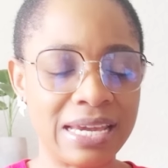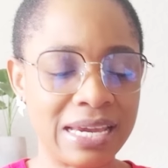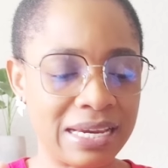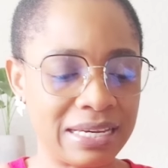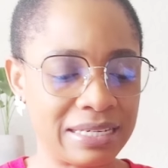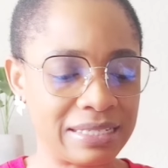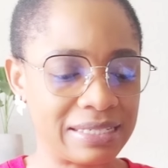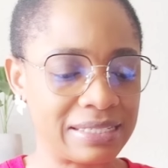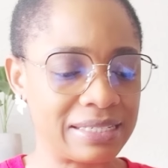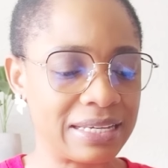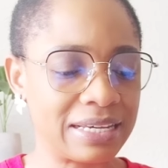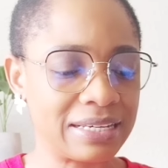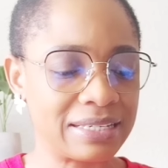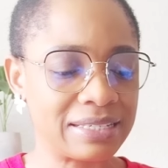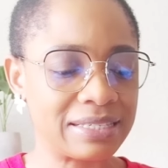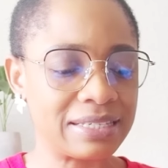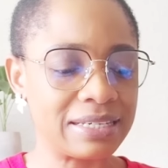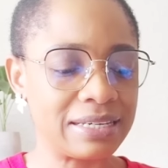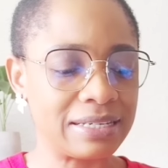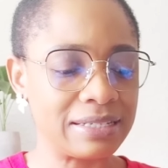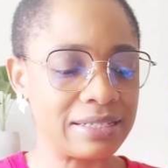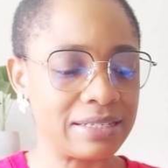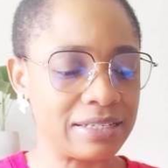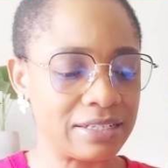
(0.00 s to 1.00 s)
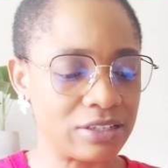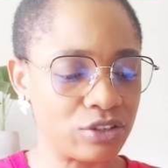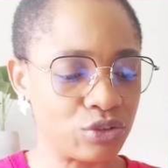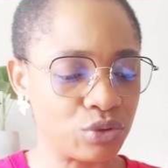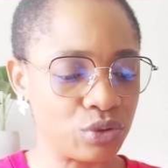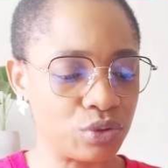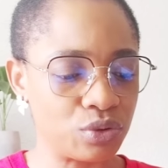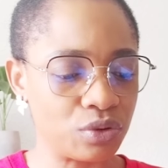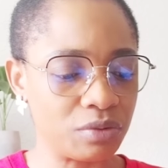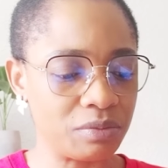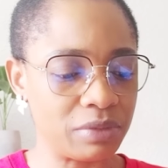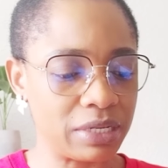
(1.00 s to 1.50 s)
It says in
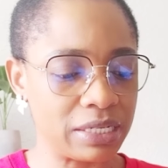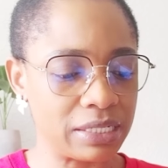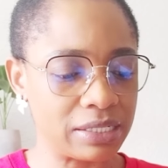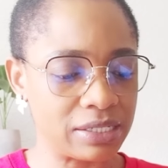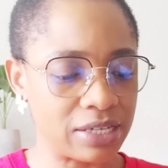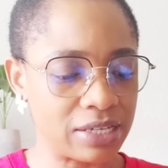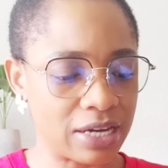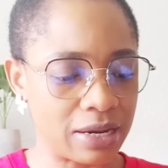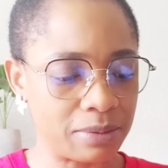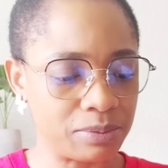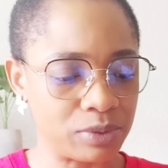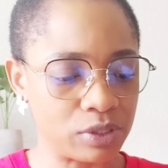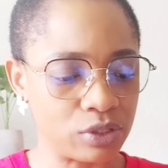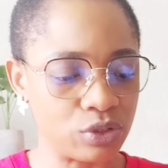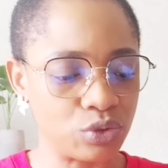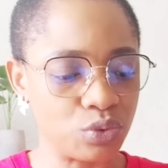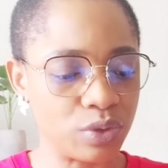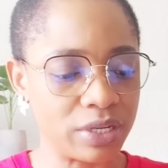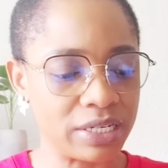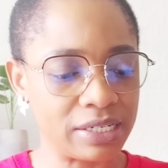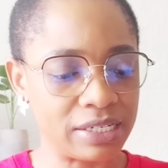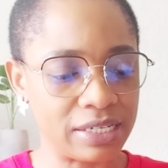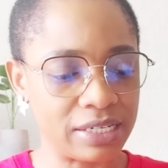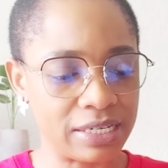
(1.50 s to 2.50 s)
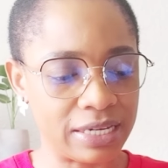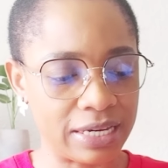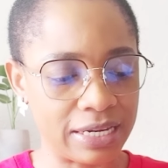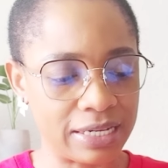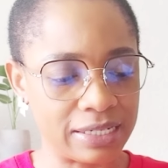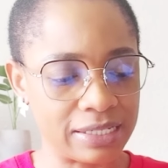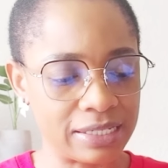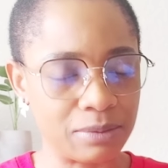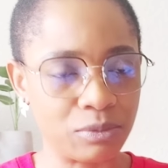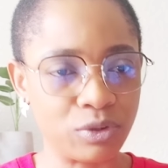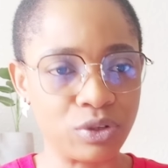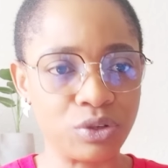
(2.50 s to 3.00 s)
Deuteronomy chapter
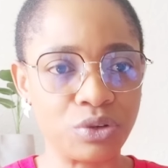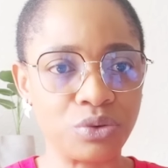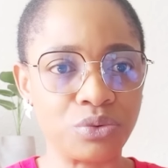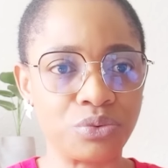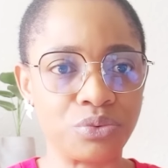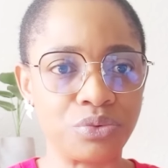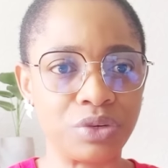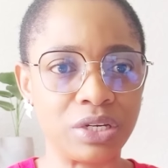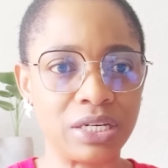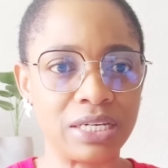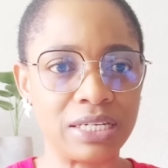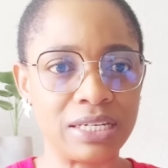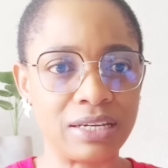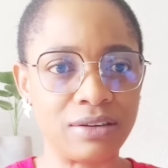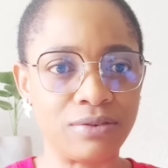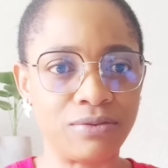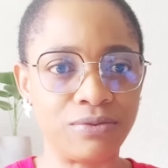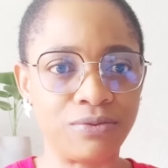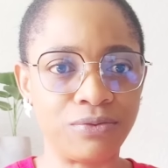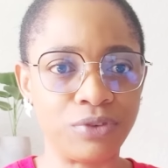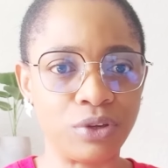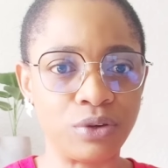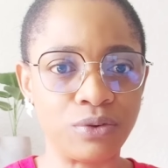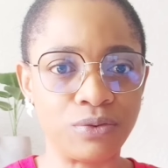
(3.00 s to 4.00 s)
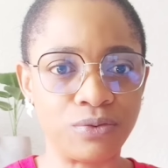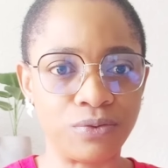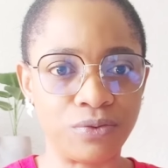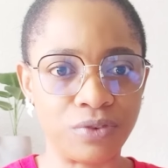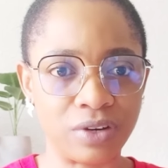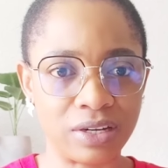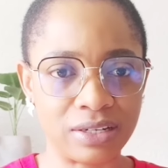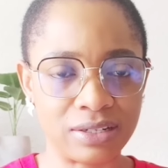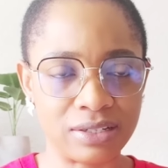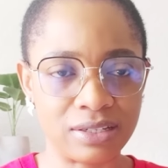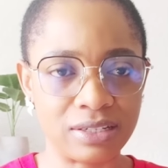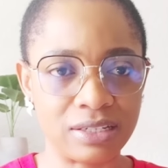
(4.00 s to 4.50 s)
28, I'm going to read a few
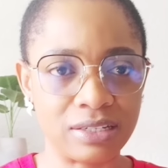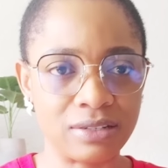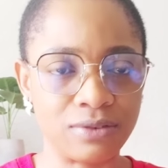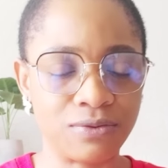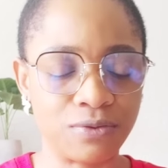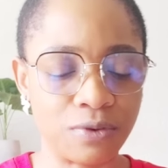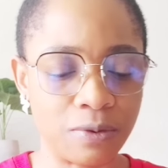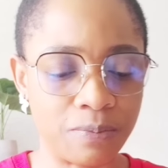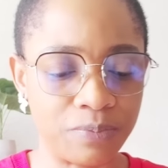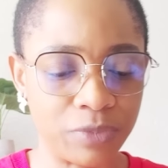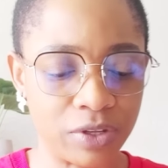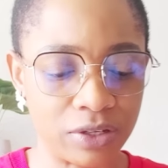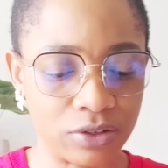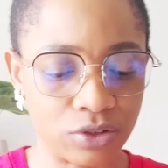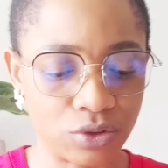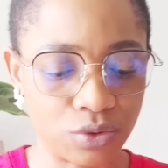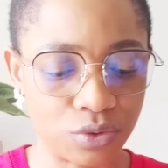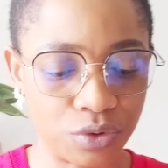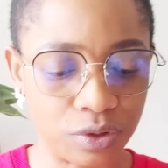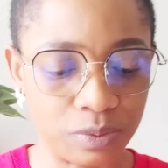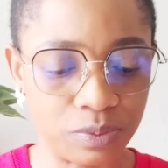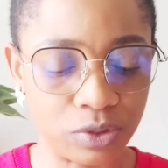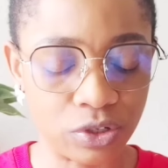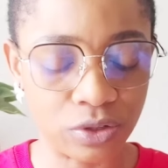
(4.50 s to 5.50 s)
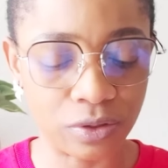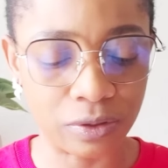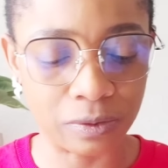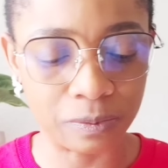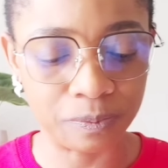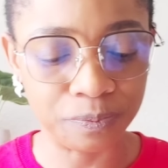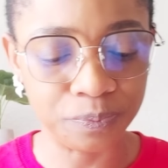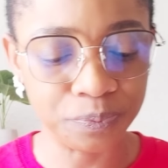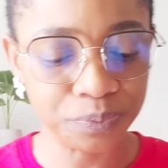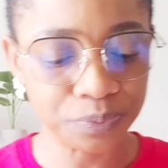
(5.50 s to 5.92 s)
verses from the scripture.